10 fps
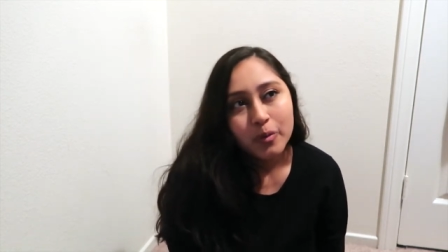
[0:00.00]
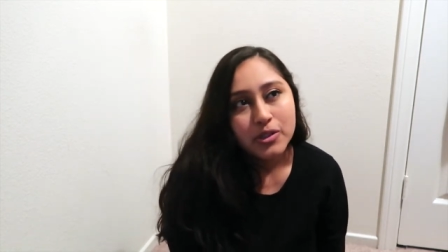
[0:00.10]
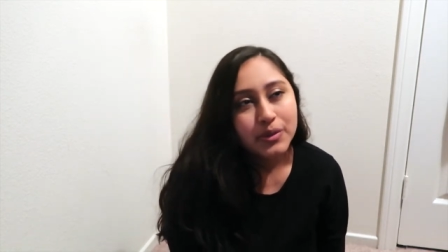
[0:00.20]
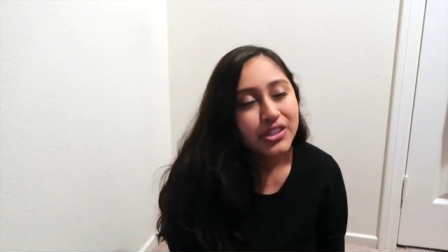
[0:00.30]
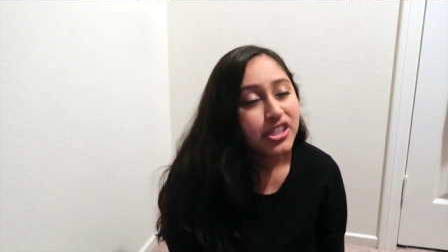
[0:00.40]

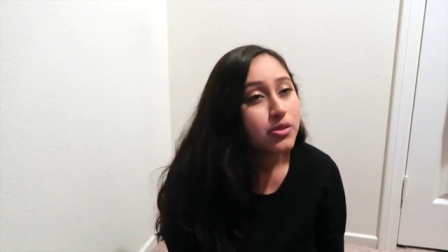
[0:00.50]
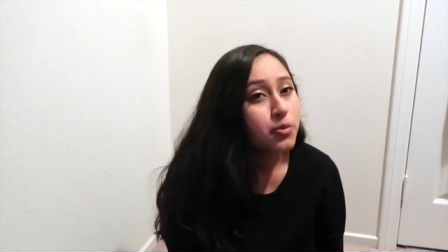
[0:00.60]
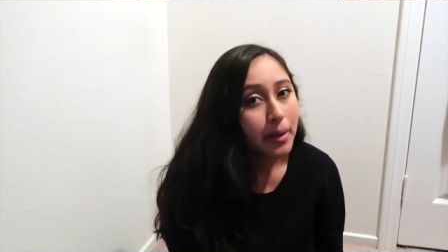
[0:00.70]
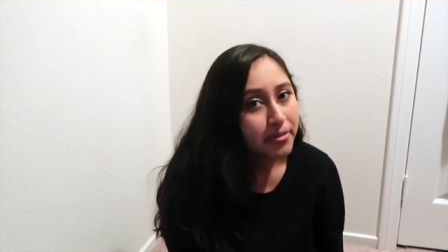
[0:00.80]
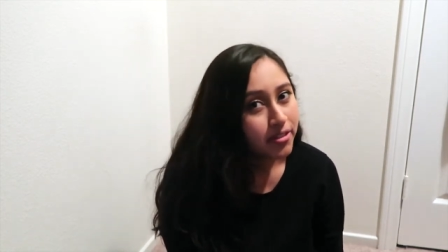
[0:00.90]
which was just
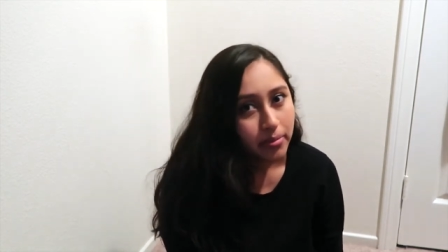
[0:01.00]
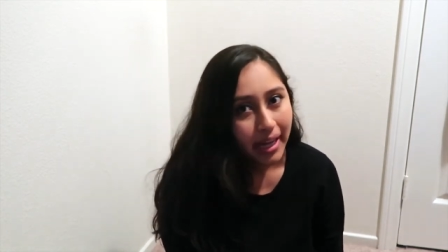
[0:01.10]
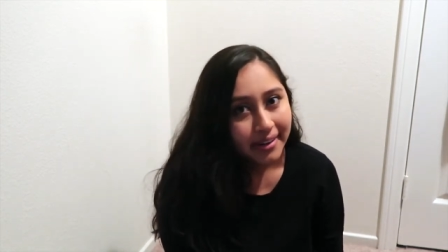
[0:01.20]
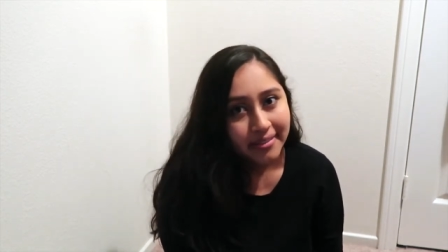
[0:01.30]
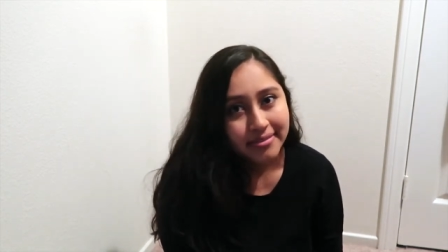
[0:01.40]
right before
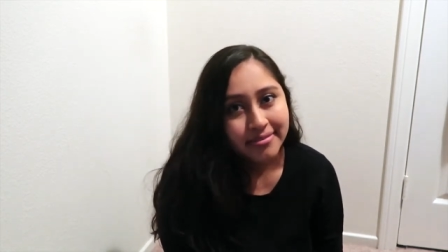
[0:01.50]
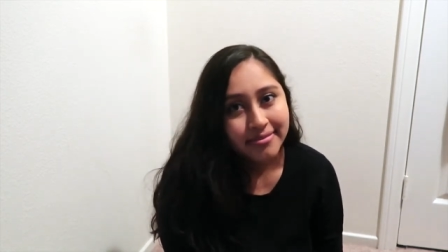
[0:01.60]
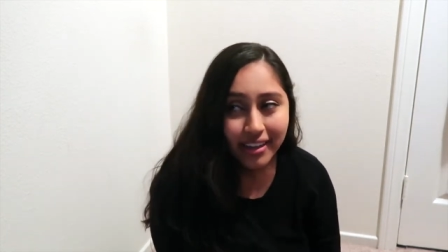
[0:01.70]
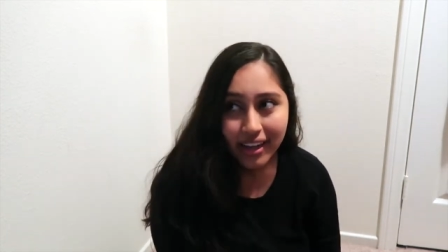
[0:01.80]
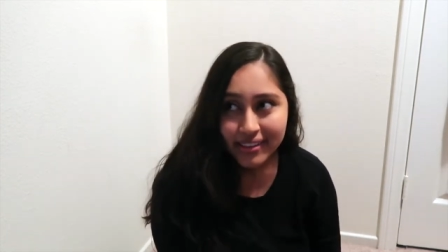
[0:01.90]
bed.
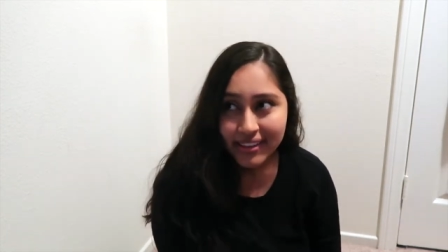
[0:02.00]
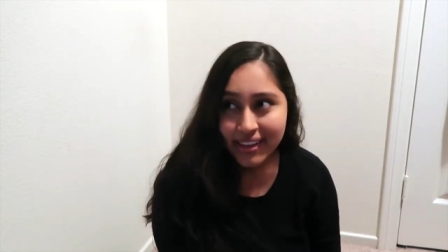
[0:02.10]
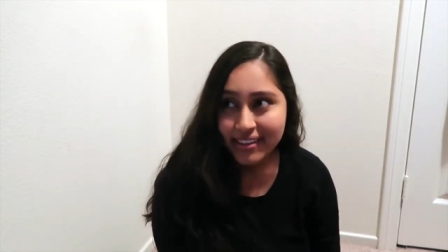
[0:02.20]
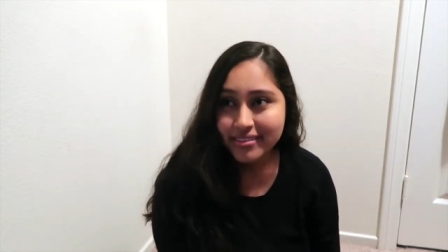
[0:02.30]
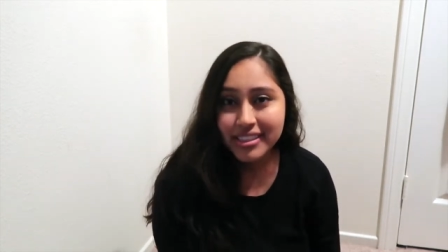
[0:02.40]
And
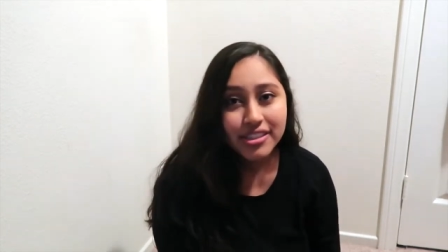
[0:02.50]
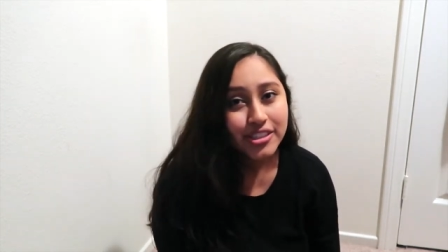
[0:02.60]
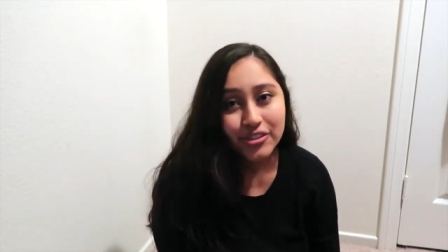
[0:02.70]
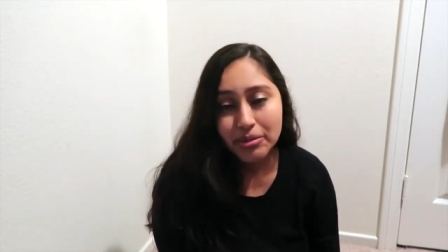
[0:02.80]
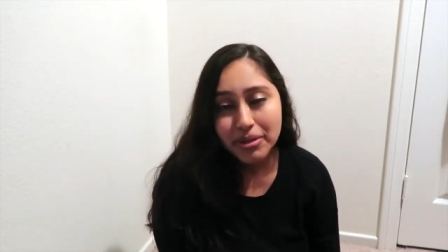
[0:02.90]
then
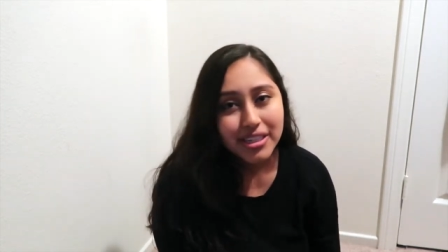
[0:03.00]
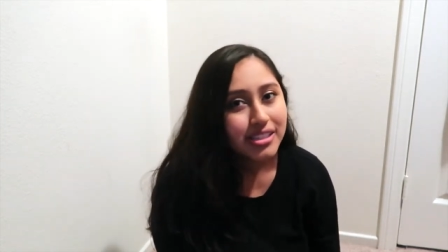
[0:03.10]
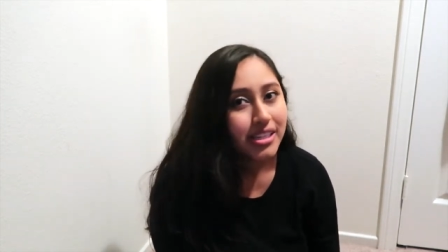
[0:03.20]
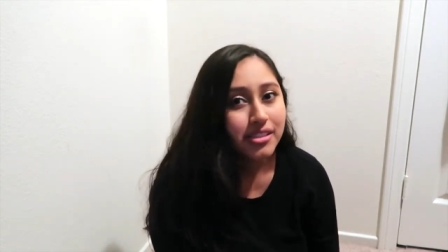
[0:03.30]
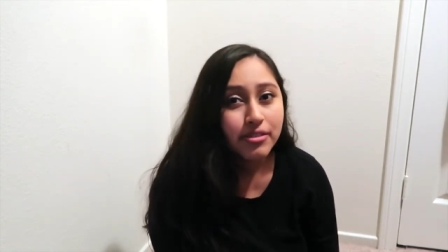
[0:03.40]
continued the
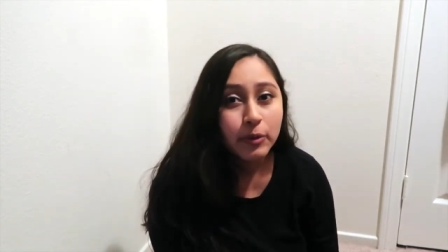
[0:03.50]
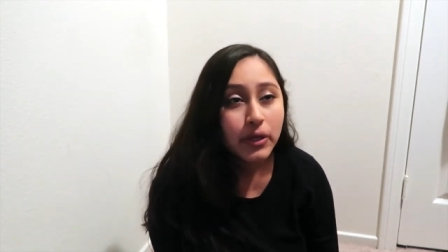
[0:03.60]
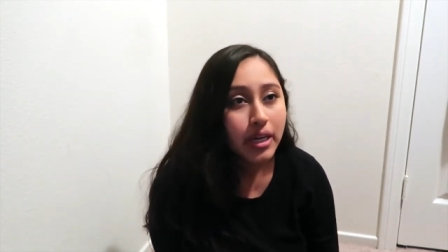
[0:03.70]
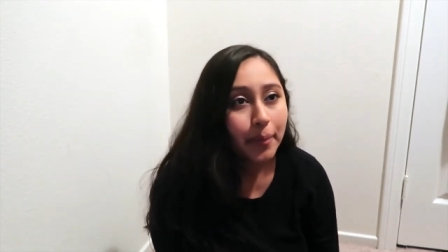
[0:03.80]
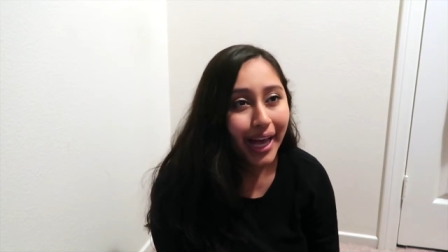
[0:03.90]
process. If he
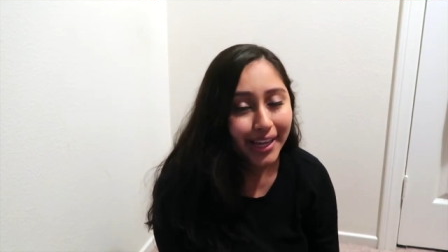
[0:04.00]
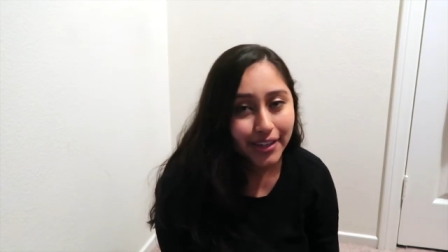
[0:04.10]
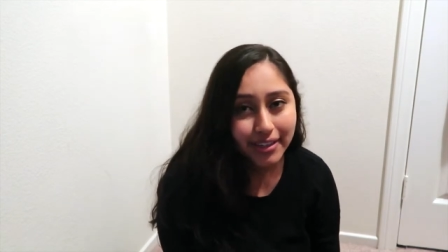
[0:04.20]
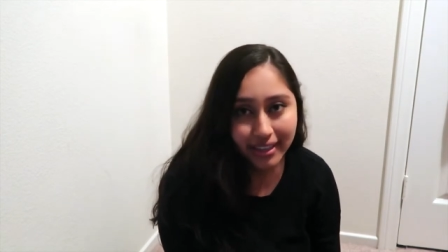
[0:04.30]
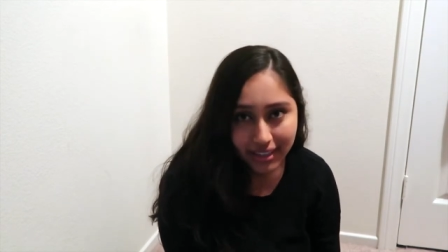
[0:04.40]
woke up at
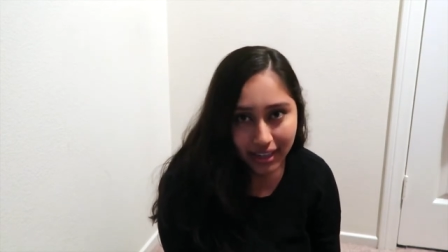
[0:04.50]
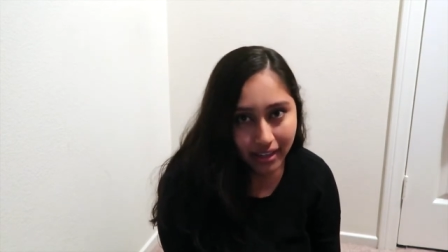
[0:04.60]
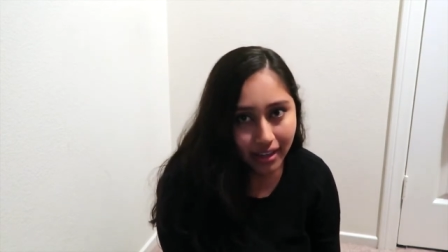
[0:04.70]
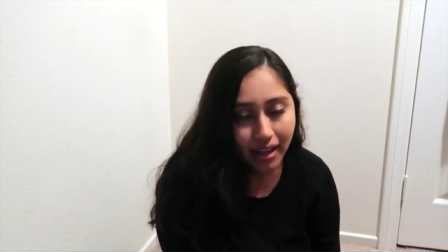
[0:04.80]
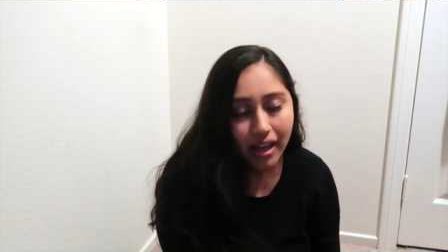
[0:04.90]
all at
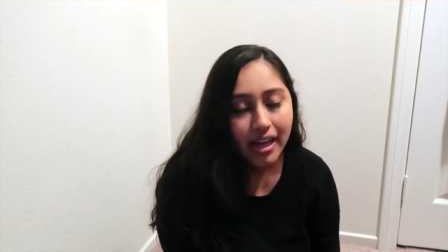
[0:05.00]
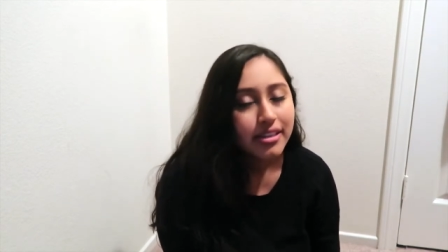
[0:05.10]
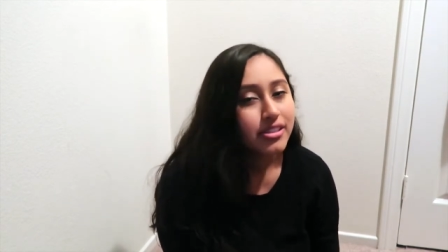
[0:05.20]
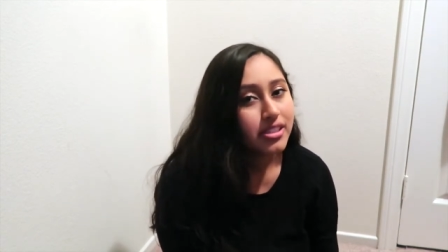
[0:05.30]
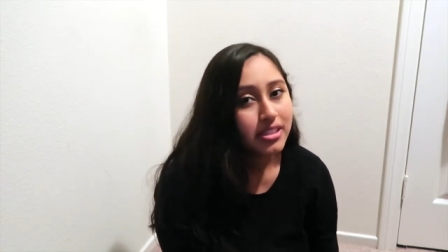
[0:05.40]
night,
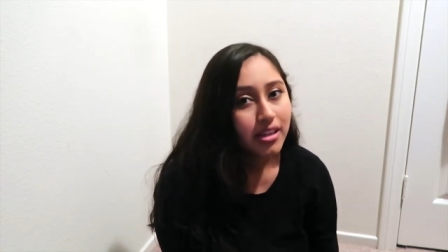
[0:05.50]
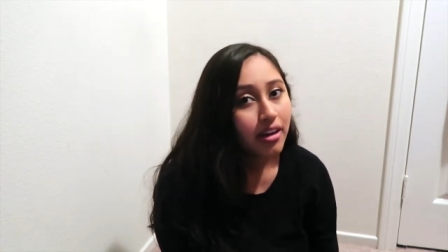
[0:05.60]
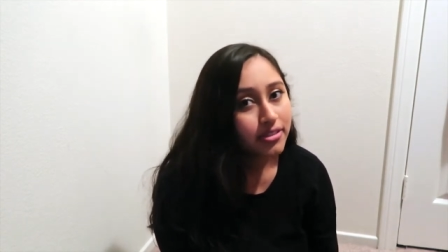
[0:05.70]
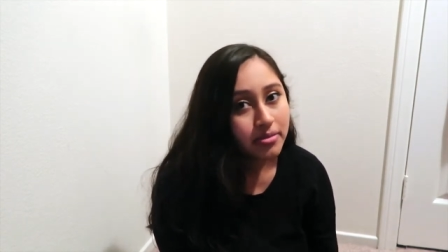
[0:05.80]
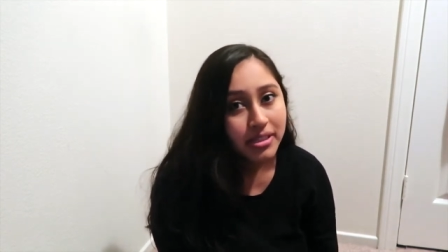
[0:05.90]
I'd just
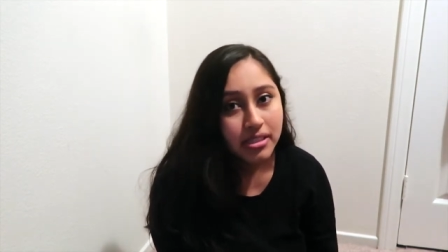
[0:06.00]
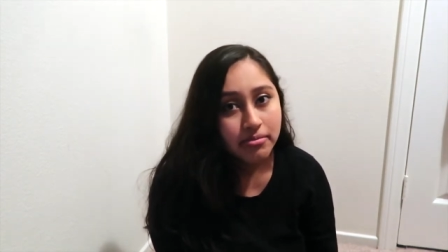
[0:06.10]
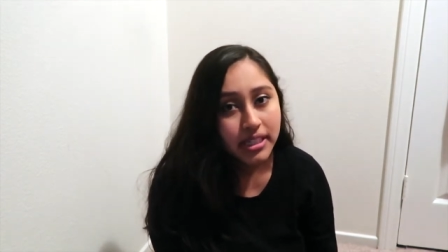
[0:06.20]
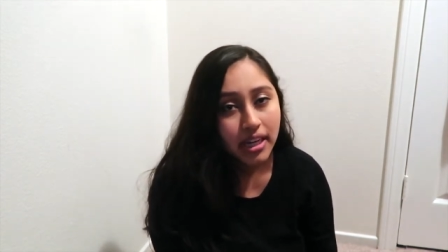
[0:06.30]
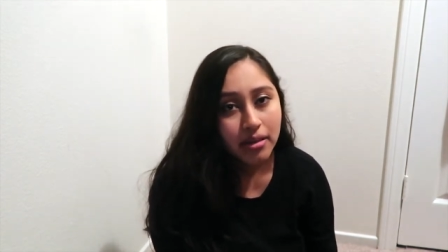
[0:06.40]
offer him the
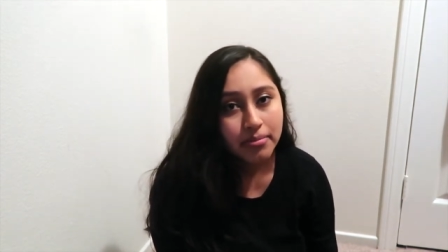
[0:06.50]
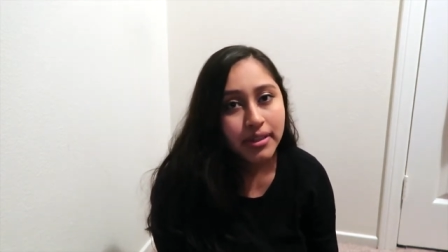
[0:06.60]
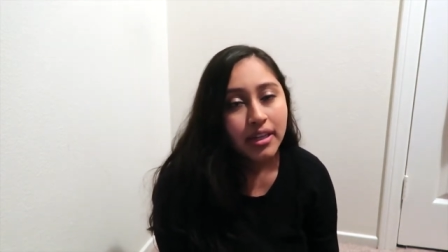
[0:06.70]
sippy cup.